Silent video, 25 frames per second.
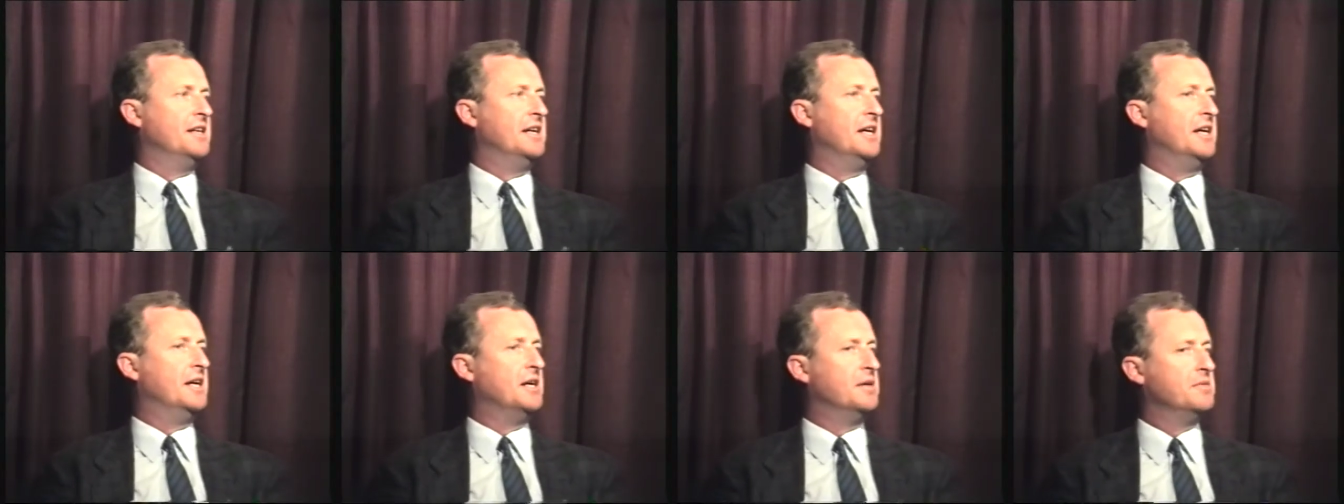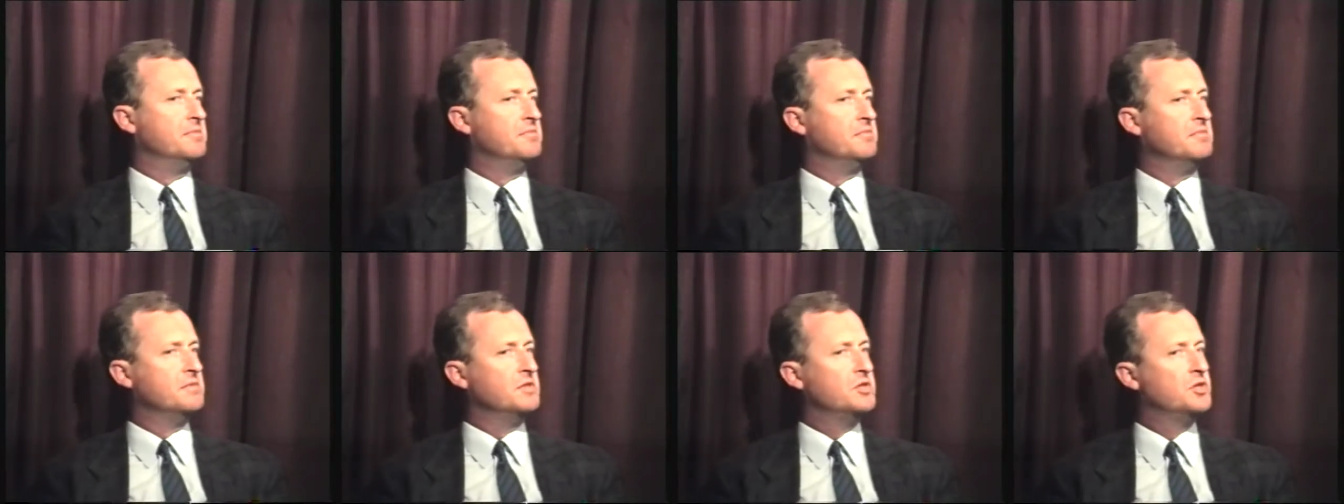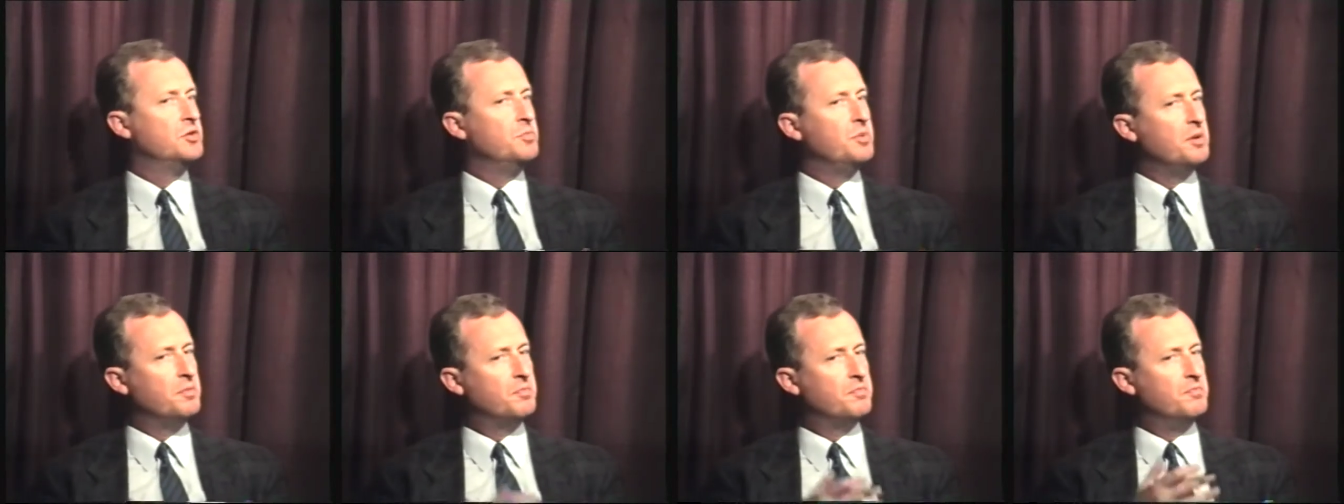um,
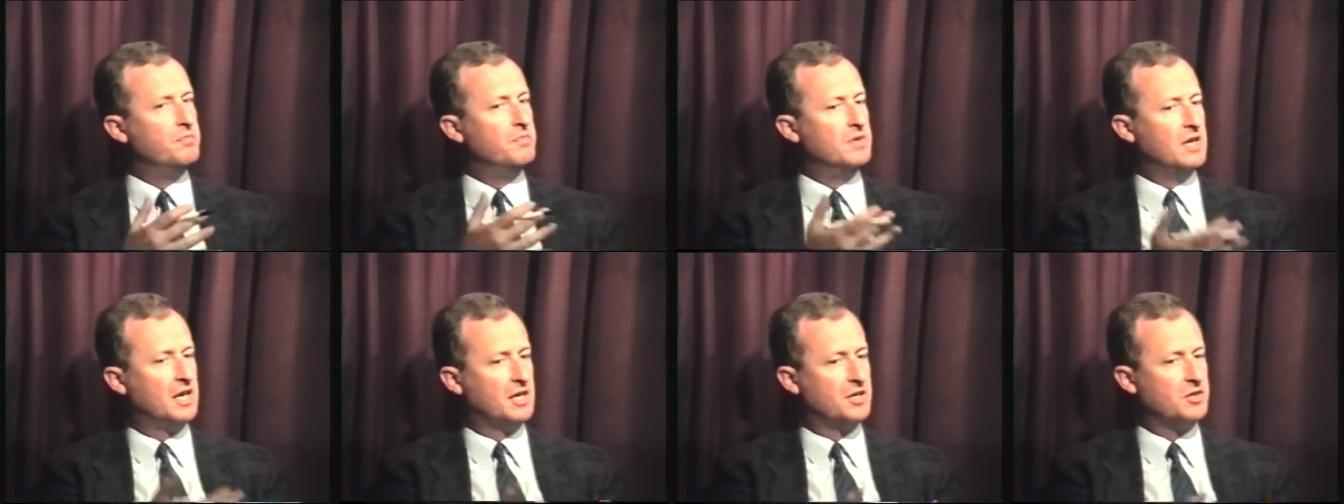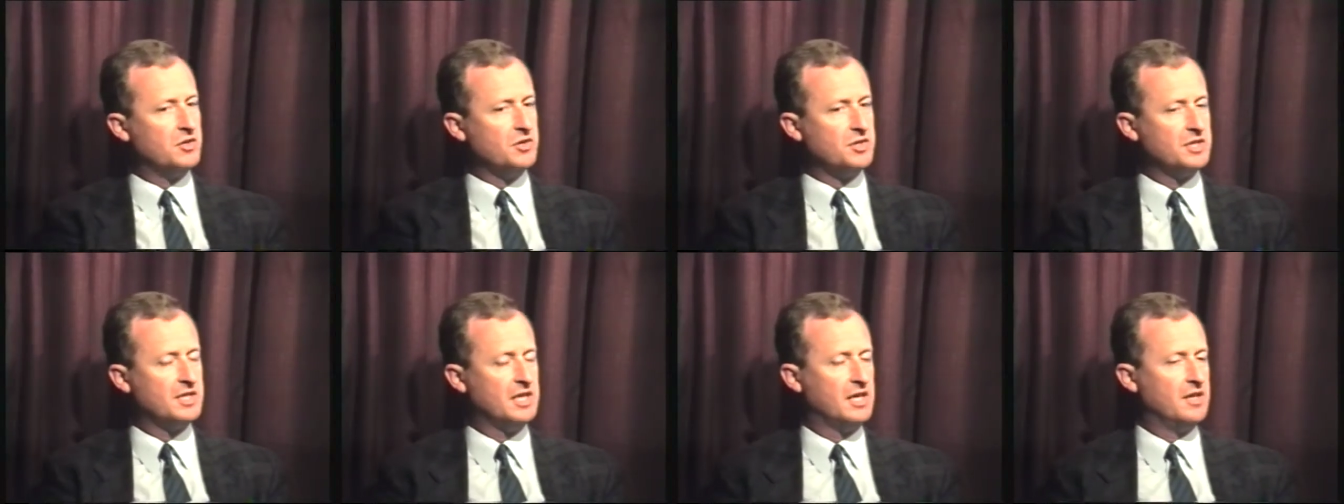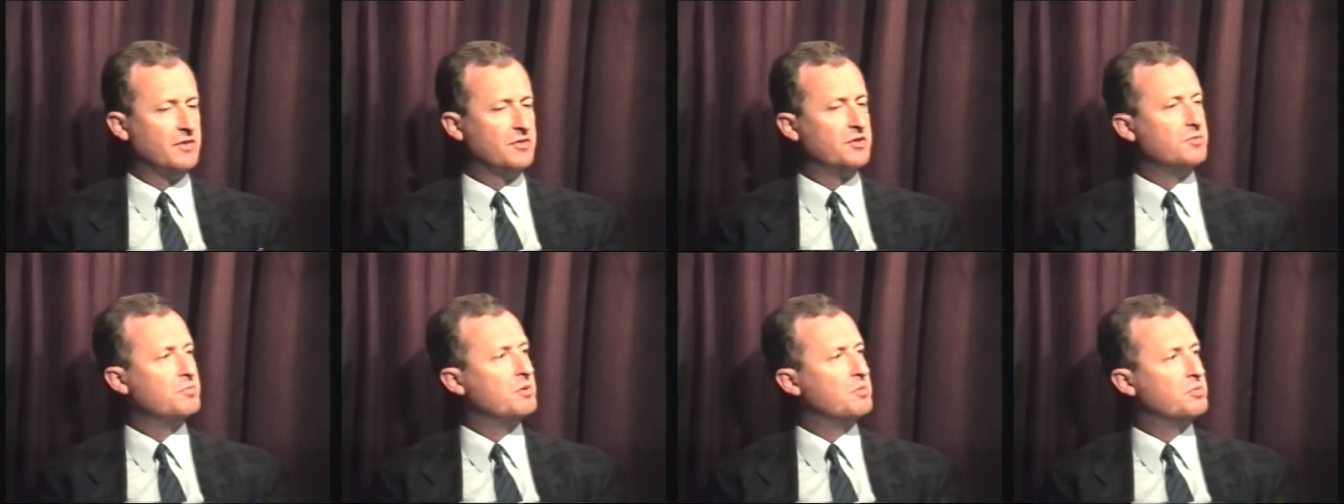to be like
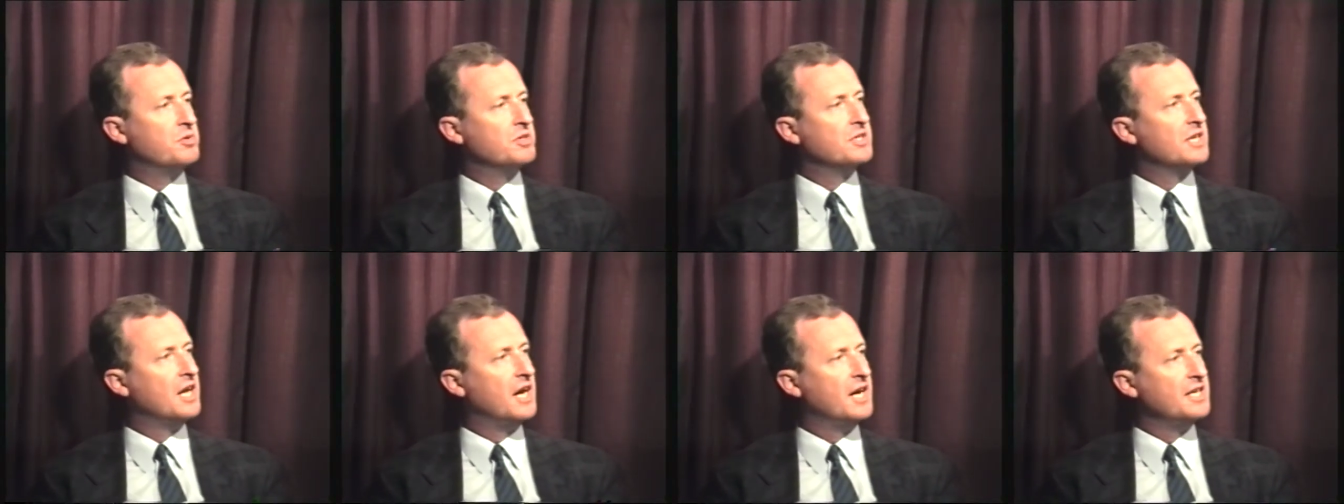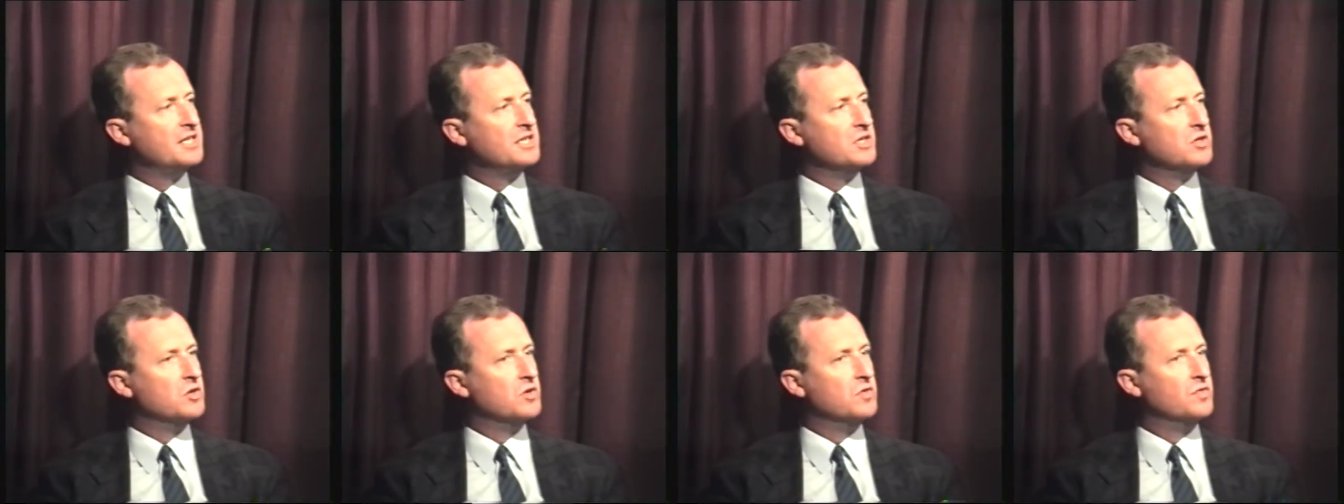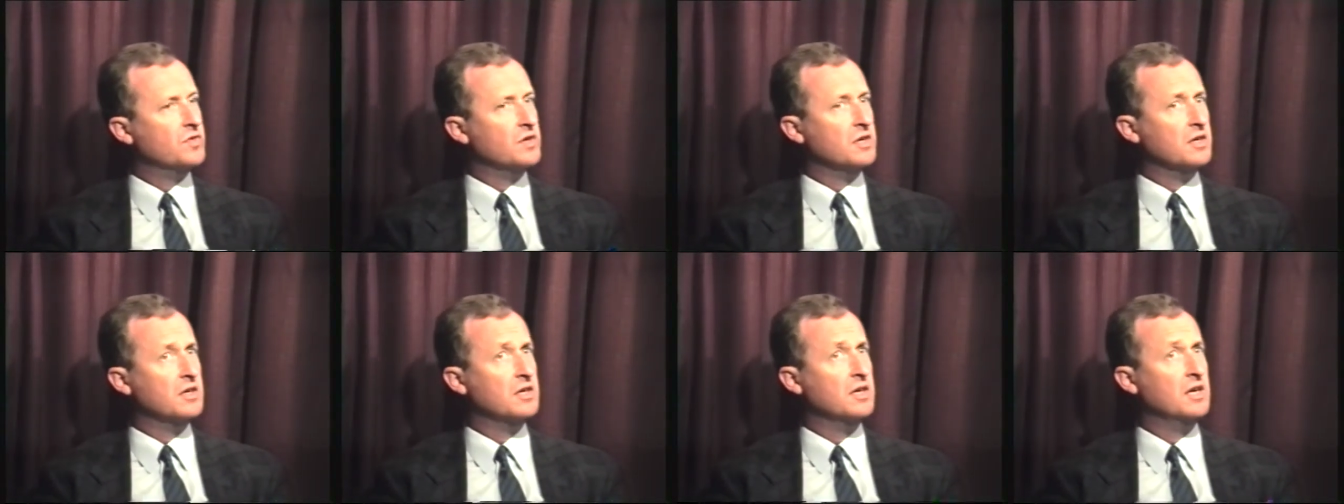yourself, to be presiding
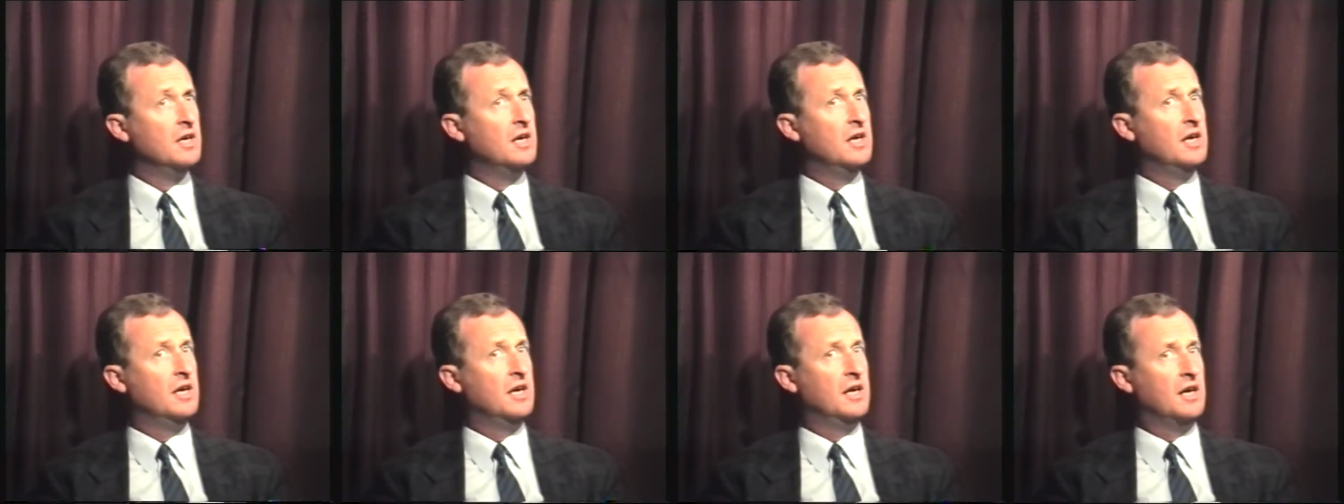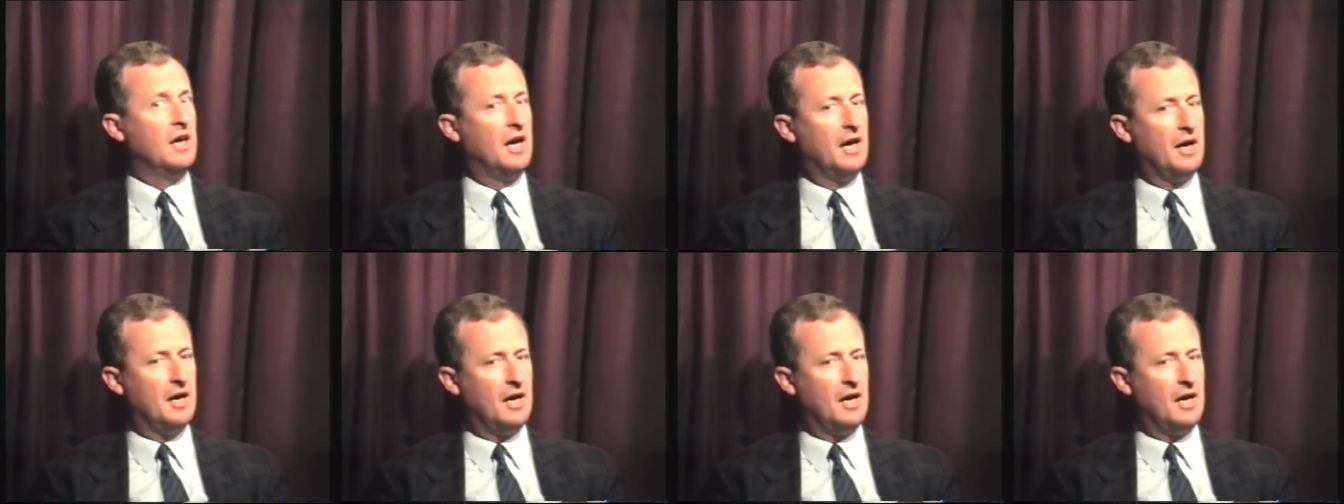over mm.